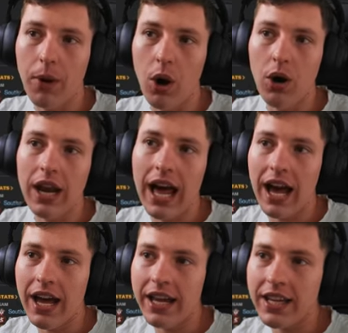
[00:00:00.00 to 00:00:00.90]

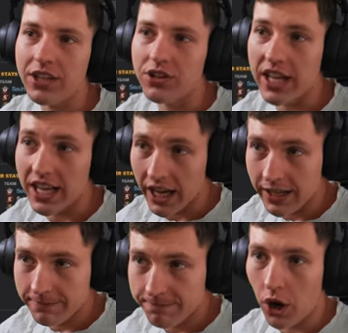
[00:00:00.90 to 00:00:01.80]
Boulaye
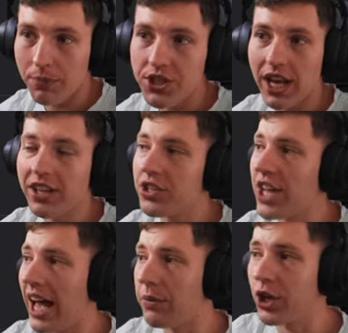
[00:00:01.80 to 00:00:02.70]
Dia from
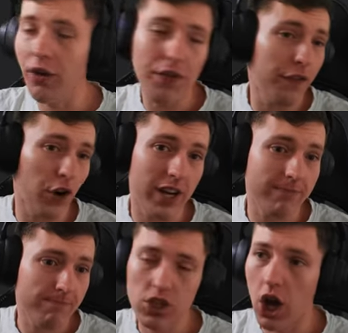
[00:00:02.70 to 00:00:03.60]
Salernitana. We got for
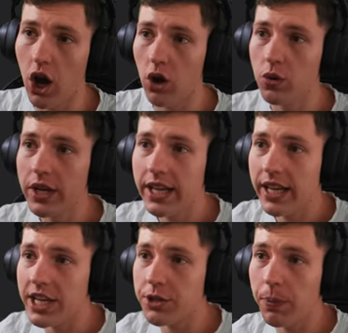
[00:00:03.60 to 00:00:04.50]
free. So
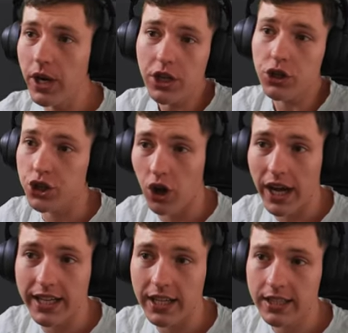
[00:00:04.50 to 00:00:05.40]
he's a pretty good
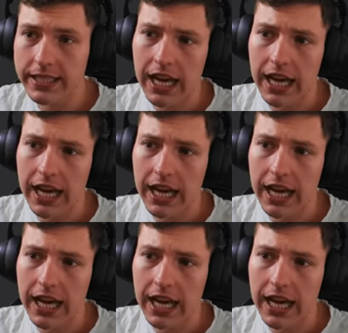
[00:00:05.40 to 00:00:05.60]
striker.